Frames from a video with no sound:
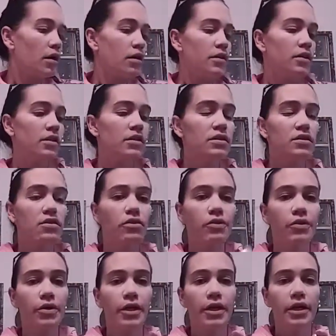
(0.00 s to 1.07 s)
this
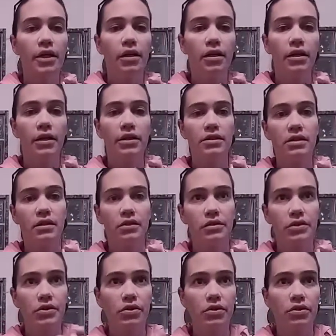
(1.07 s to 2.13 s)
L'Oreal is a little
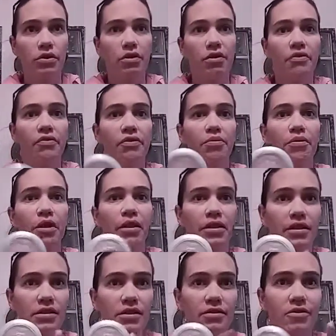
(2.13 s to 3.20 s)
too dark for me.
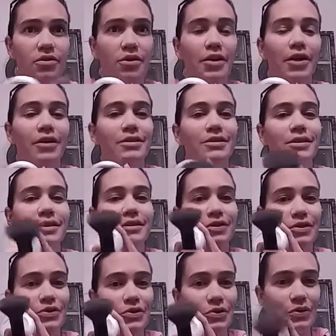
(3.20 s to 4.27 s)
This L'Oreal is a
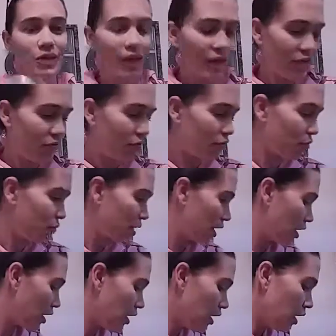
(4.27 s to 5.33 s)
little too light for
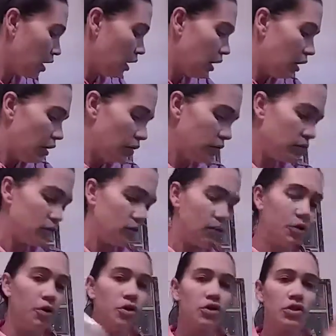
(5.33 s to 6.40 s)
me.
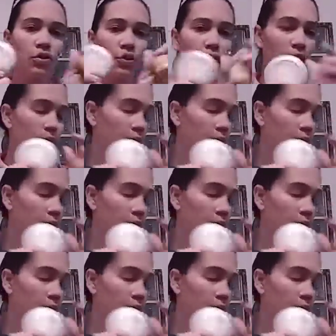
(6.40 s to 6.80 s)
So when I